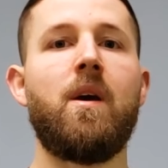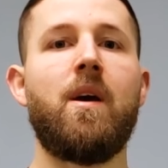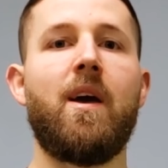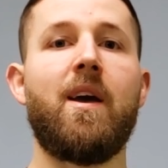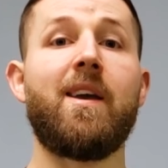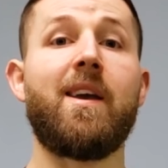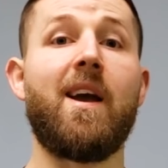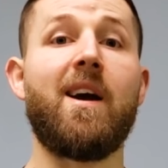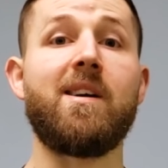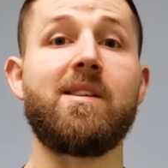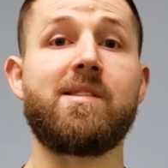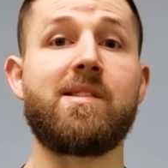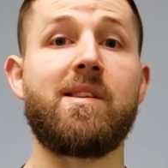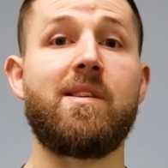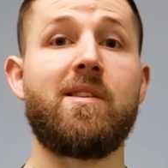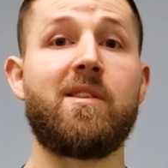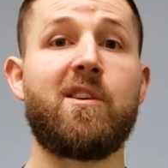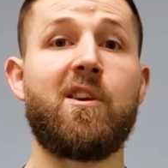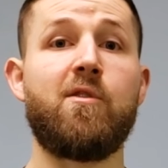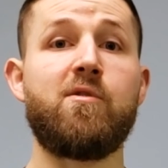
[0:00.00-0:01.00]
Hey guys,
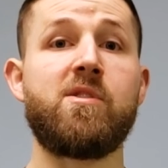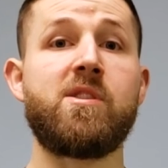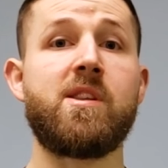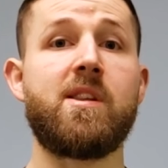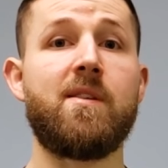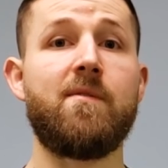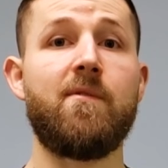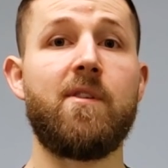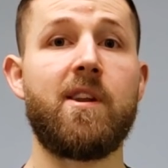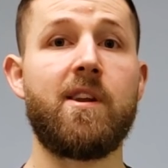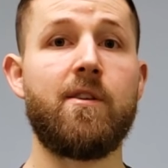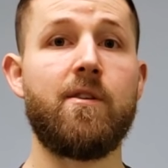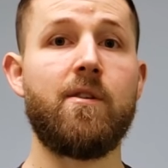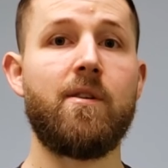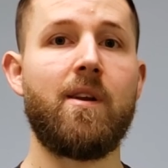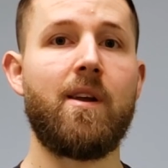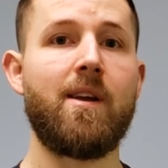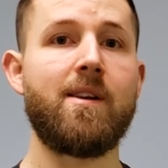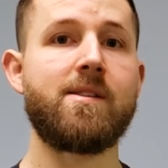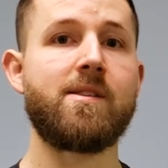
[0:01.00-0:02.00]
Coach Steven
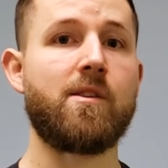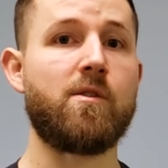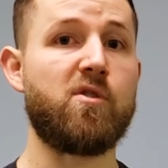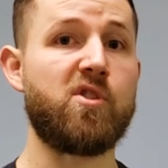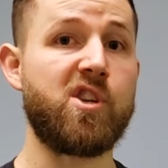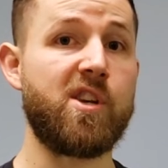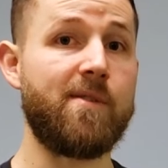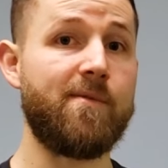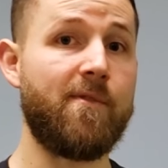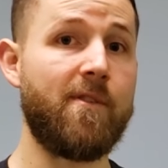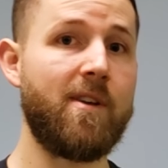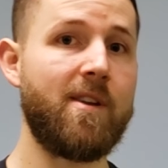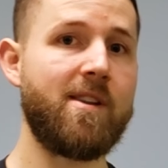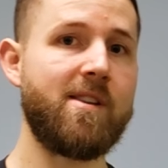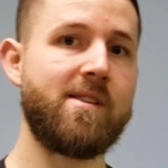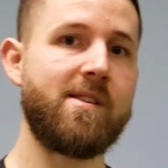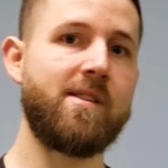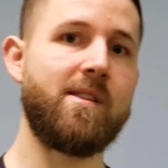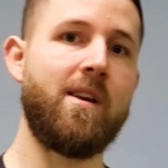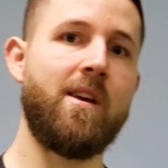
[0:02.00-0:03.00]
here, SLG
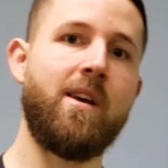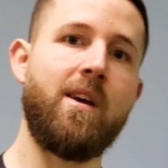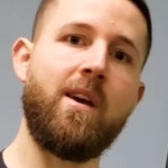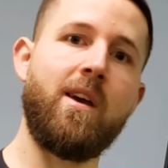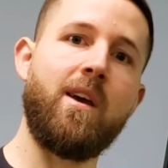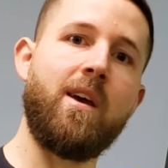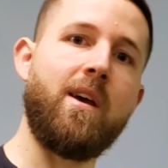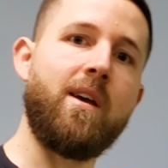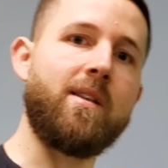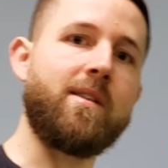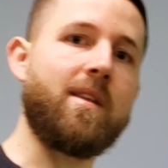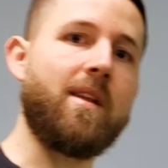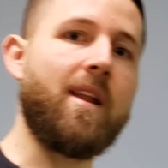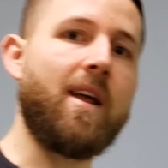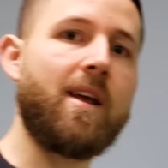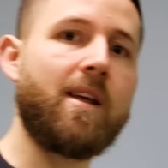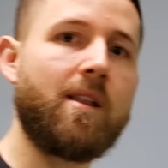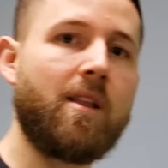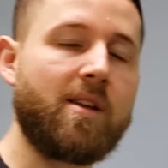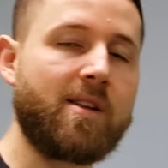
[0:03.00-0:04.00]
Fitness.
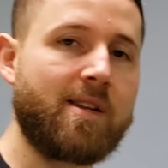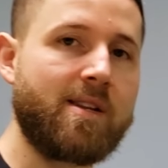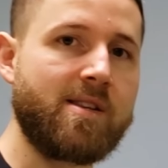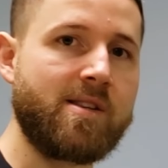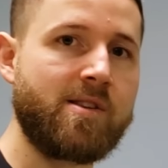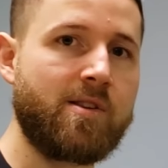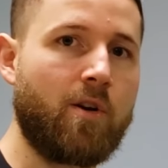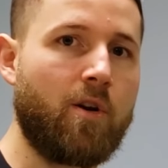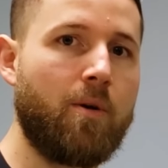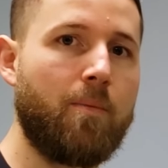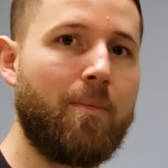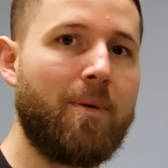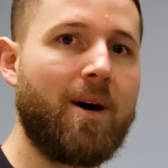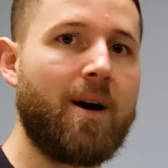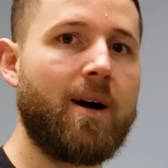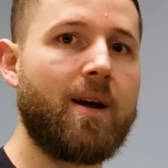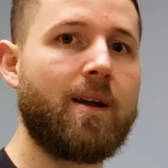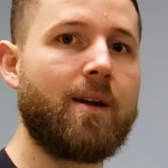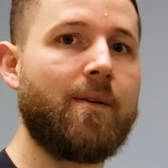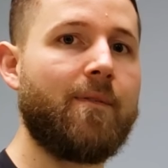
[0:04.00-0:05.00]
Today I'd like to start
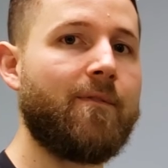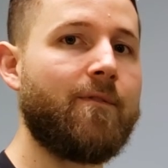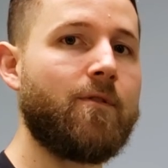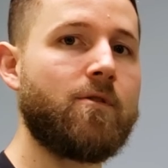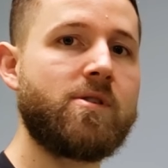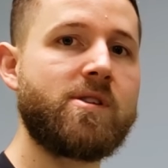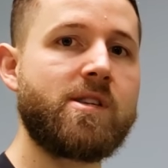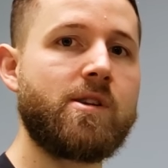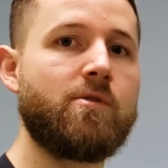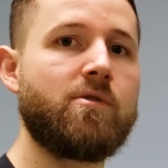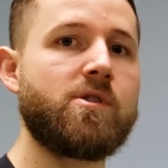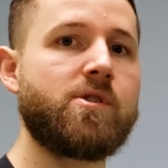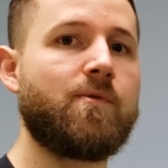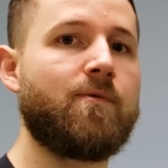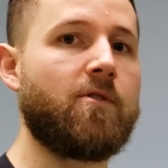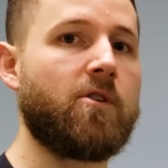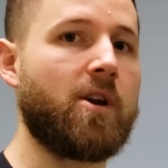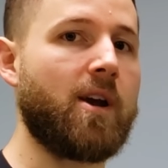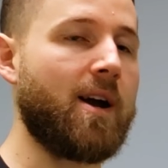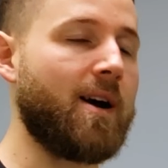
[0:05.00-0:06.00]
my first series
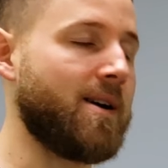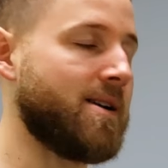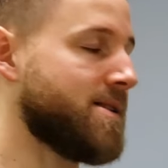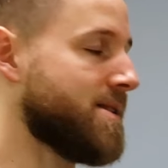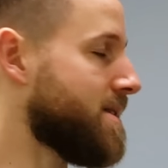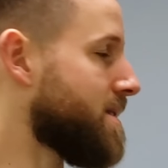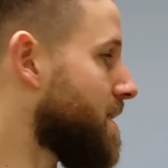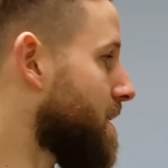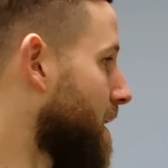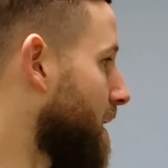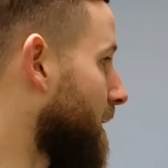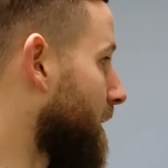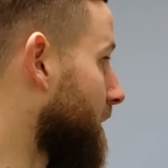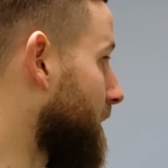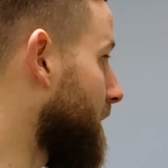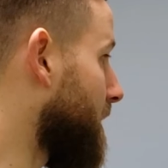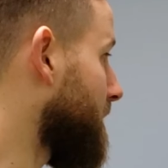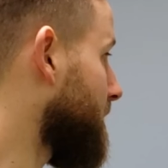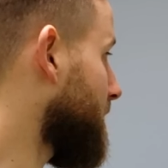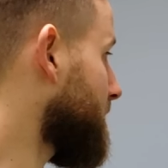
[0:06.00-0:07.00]
for you guys,
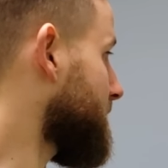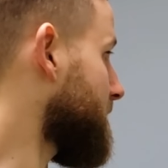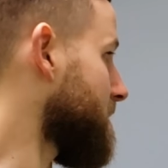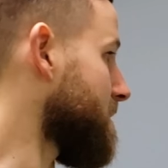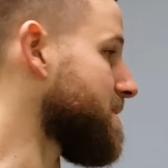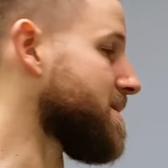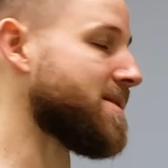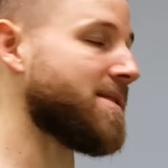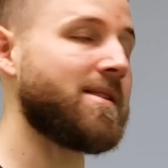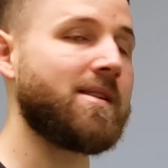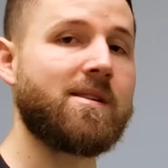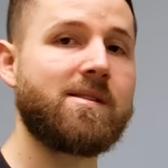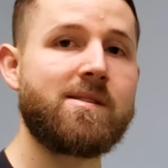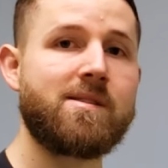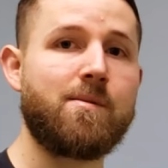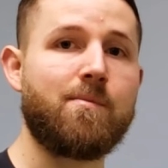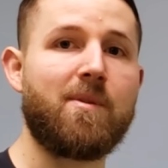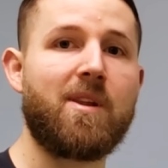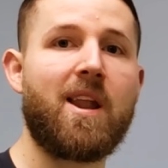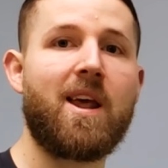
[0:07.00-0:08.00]
and I'd like to discuss
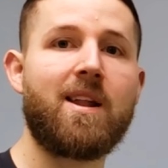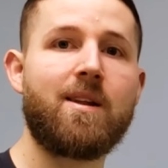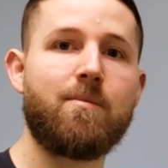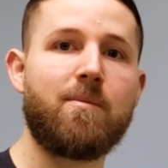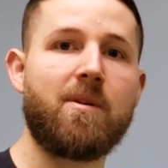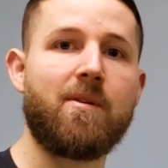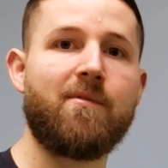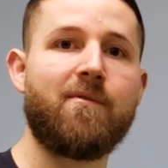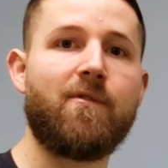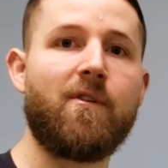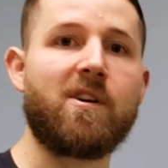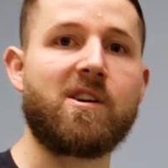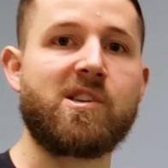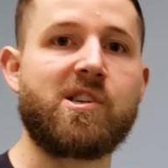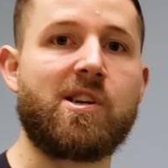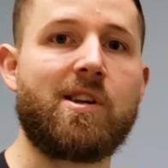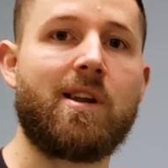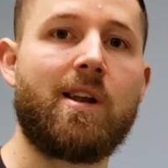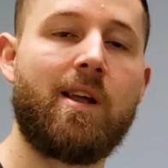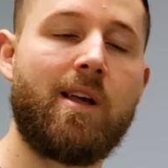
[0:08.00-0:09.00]
some anatomy and function.